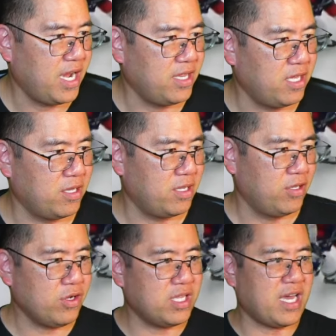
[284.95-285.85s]
And then
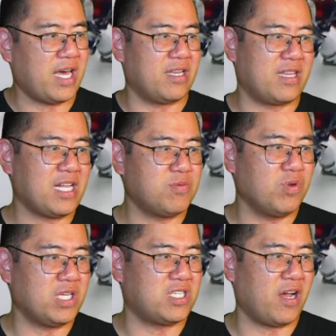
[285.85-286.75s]
look at that.
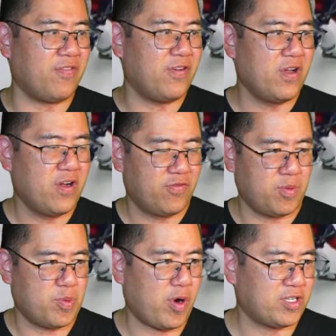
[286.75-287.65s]
That's really tough
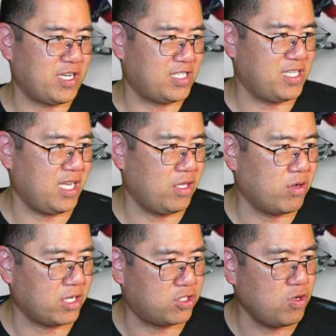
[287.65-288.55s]
for Bobrovsky to see.
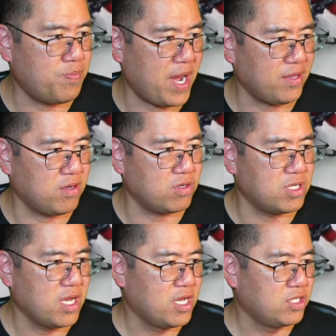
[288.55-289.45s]
You got two
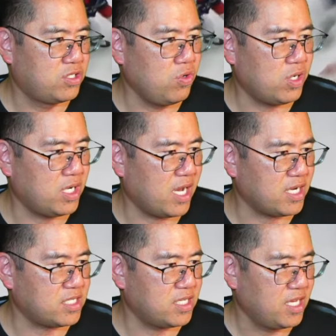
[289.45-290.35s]
Panthers, two
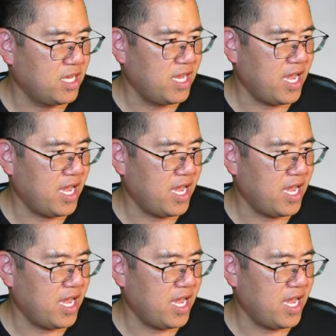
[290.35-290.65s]
Canucks,